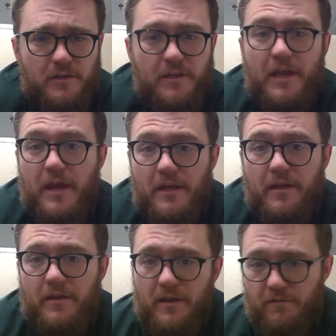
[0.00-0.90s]
to any
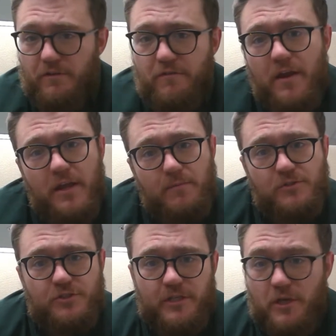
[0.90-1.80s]
given vending
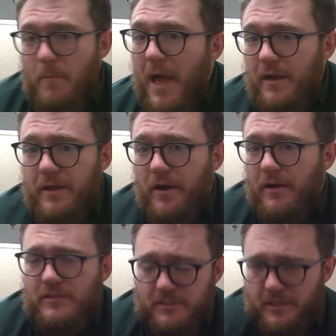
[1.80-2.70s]
machine depending on
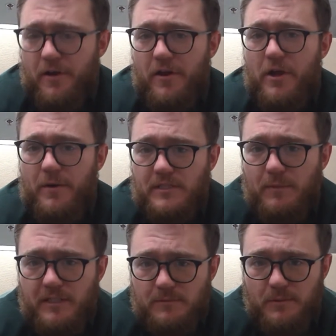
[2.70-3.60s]
its scenario and its
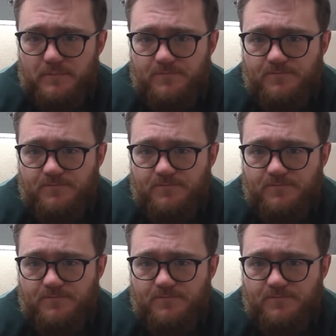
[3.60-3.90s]
placement.